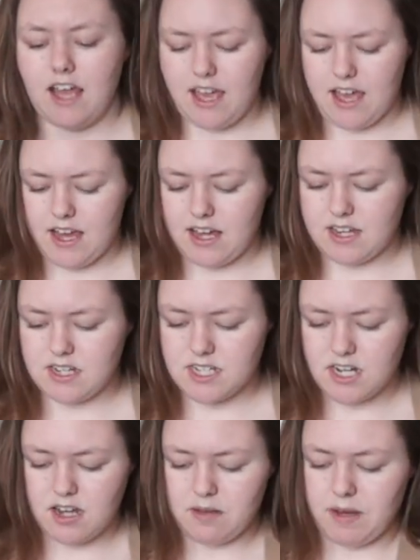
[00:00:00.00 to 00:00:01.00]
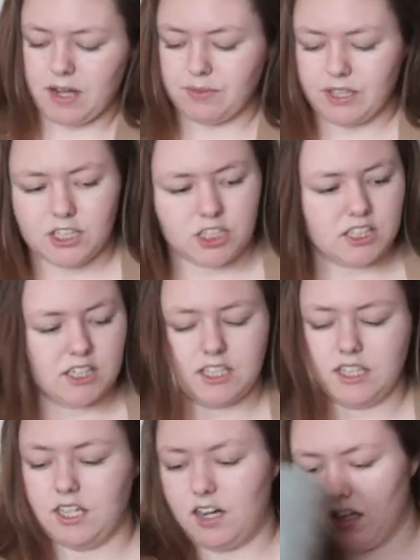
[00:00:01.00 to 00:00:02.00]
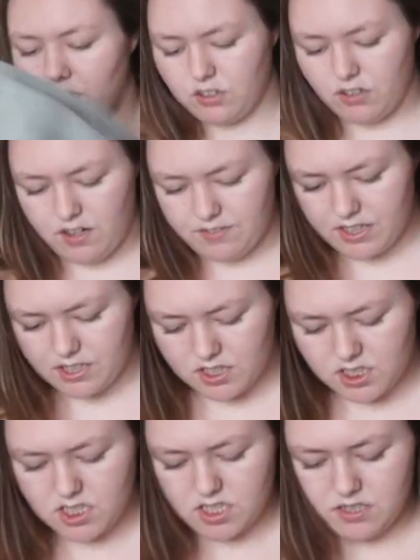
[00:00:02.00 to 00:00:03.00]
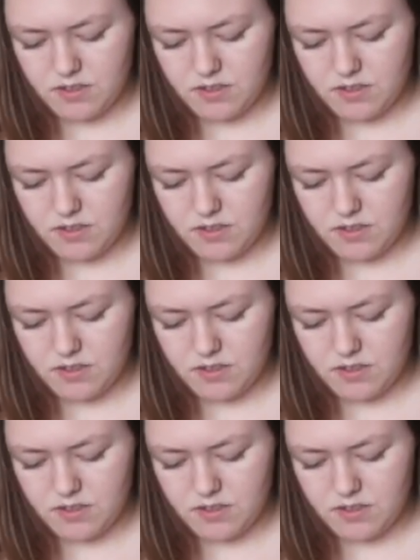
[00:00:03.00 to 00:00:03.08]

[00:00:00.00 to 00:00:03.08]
and I really just like the color of it,